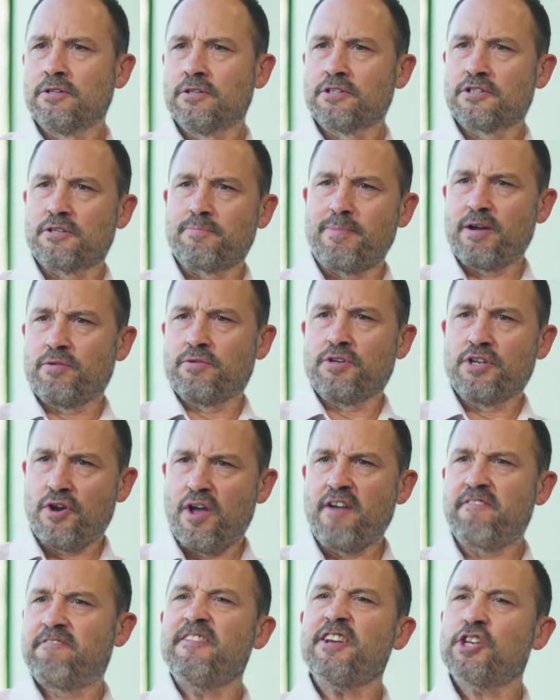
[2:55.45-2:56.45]
It's about
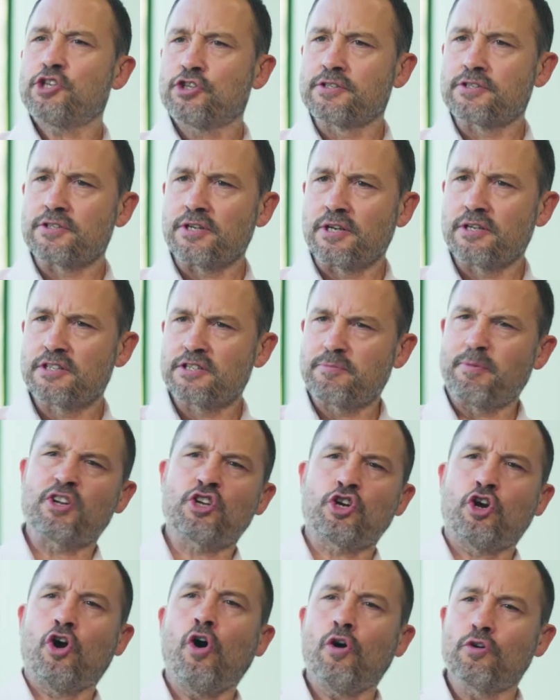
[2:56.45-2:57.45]
efficiency, it's
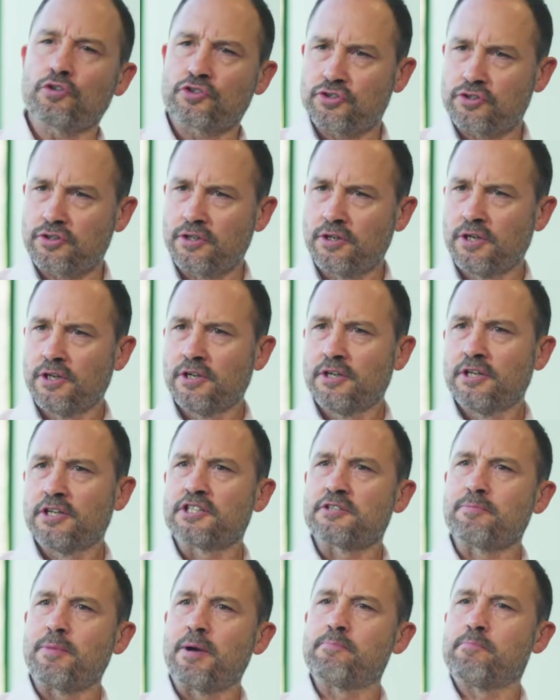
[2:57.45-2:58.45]
about cost,
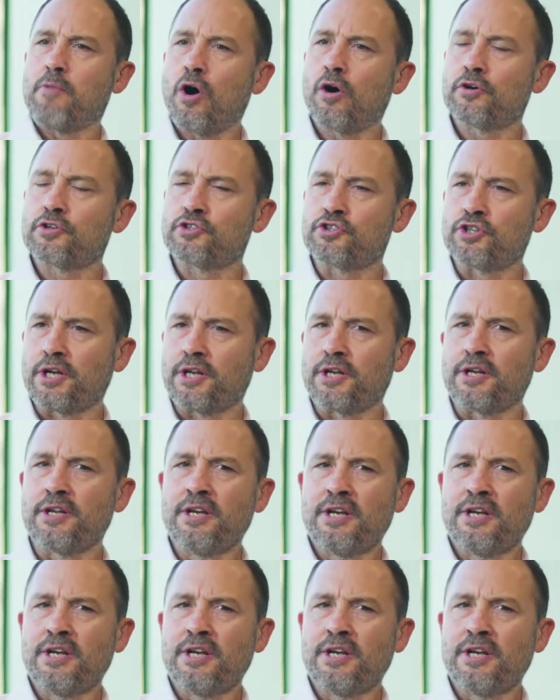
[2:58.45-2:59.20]
it's about margin.